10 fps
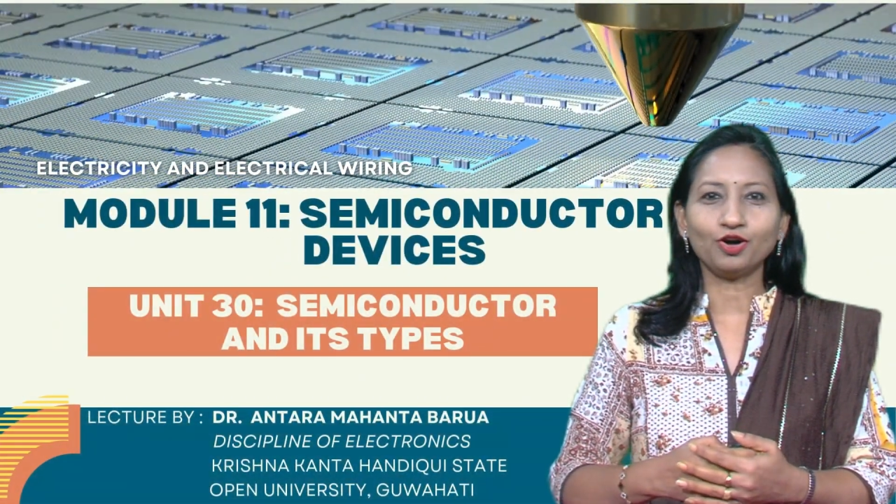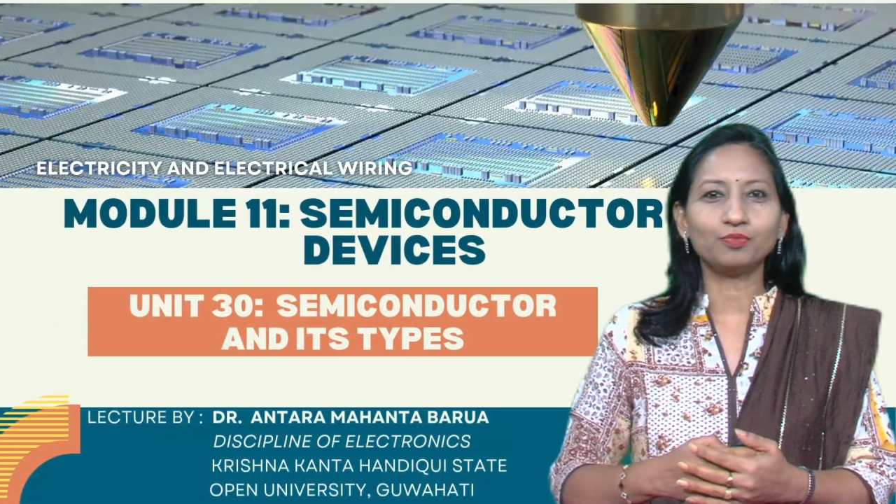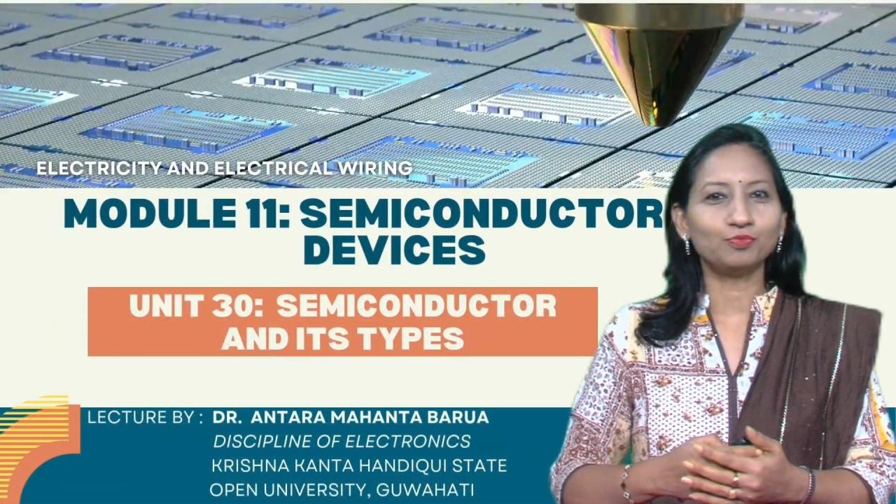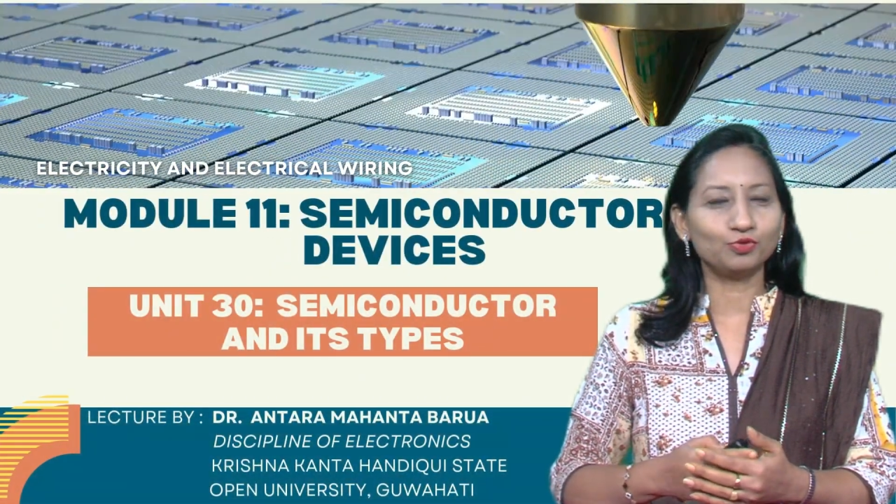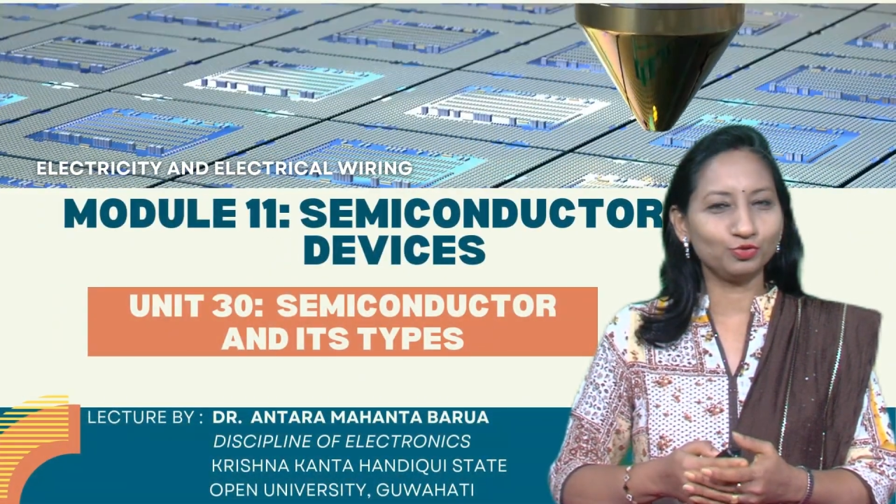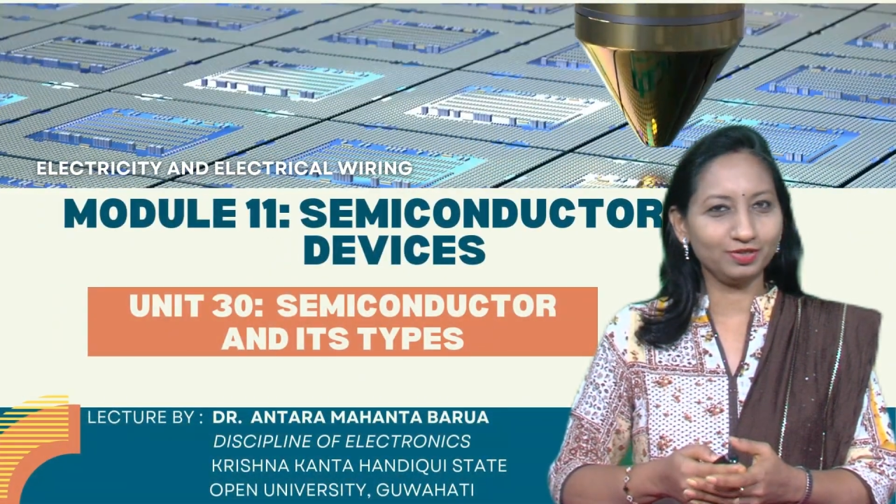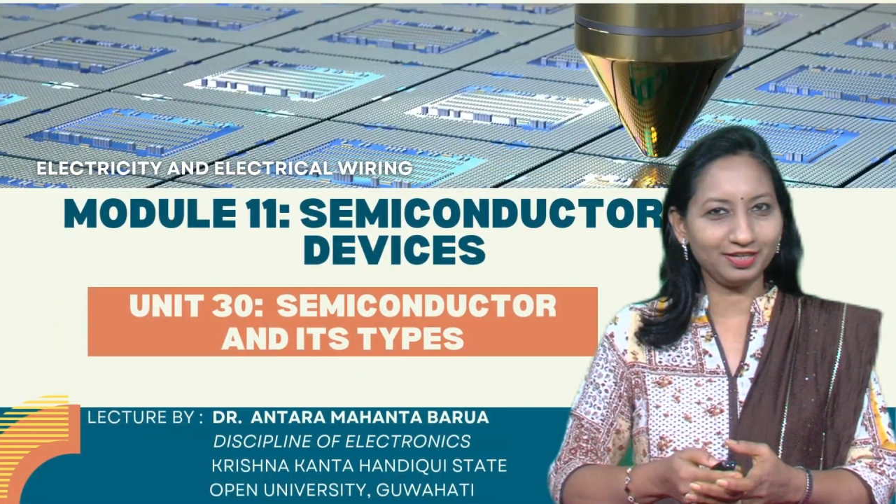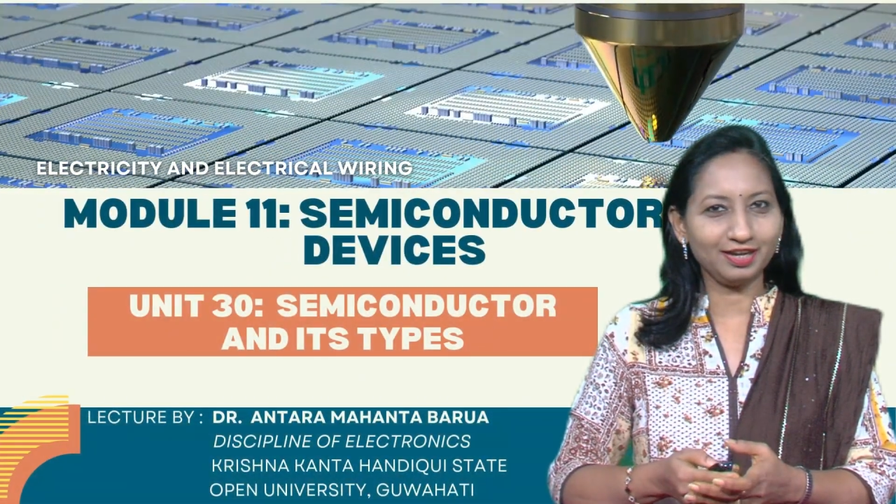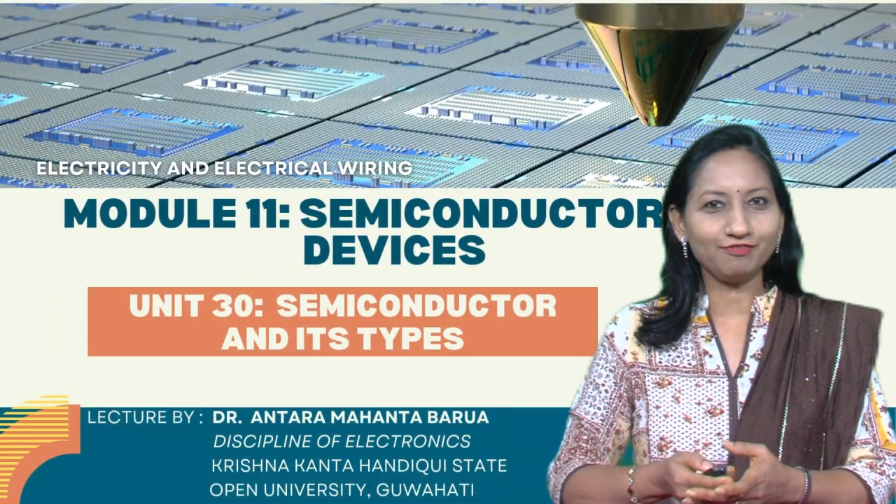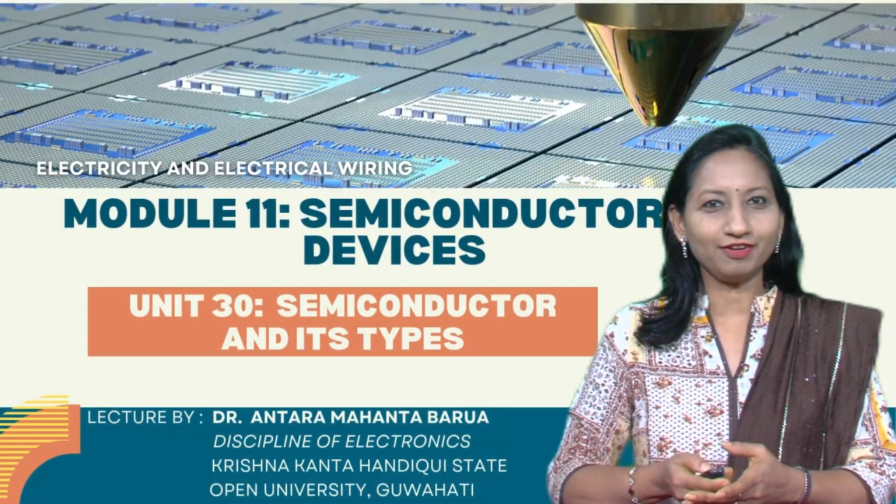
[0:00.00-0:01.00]
of Module
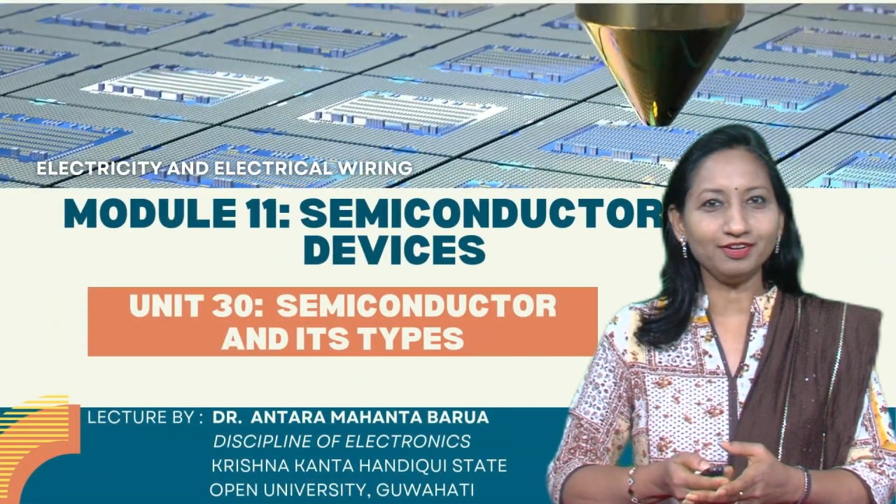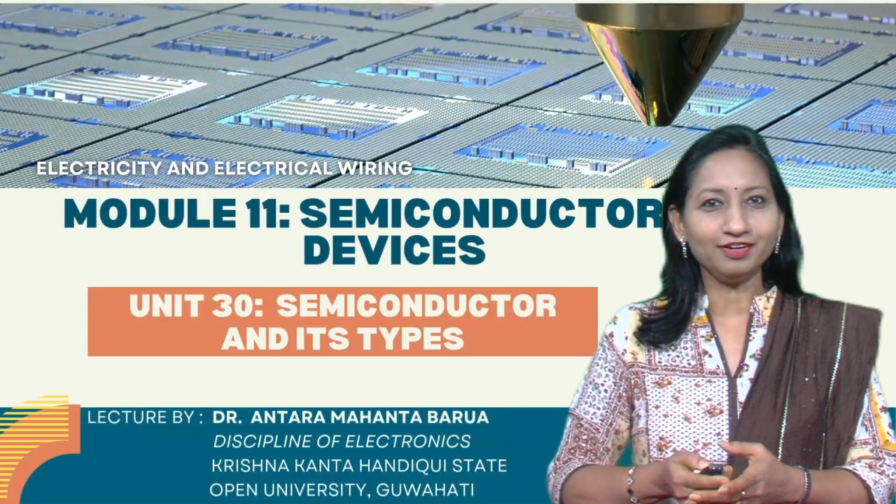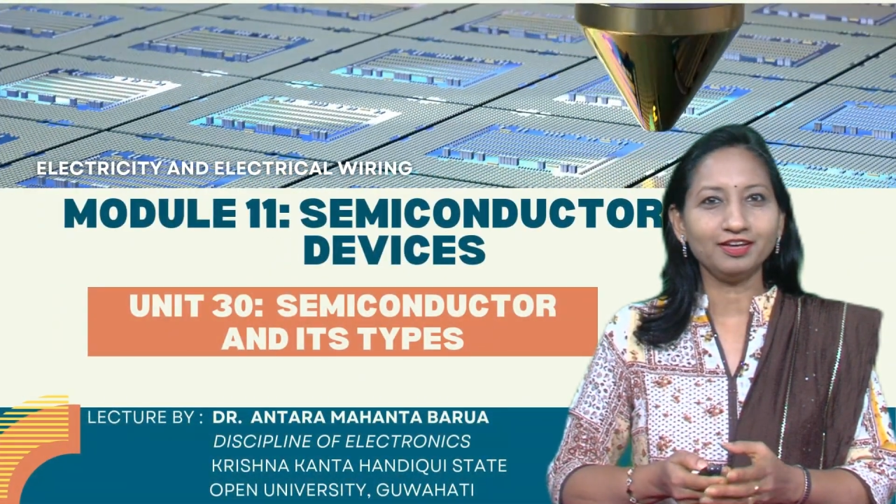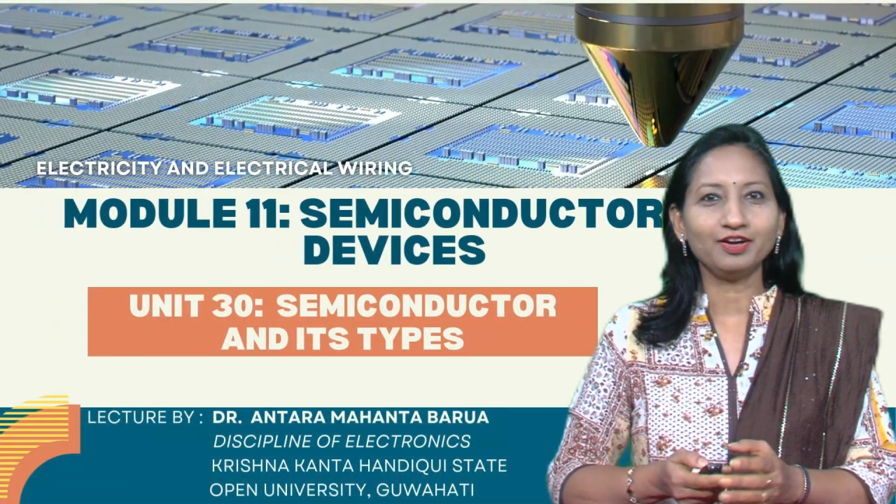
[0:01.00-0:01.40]
11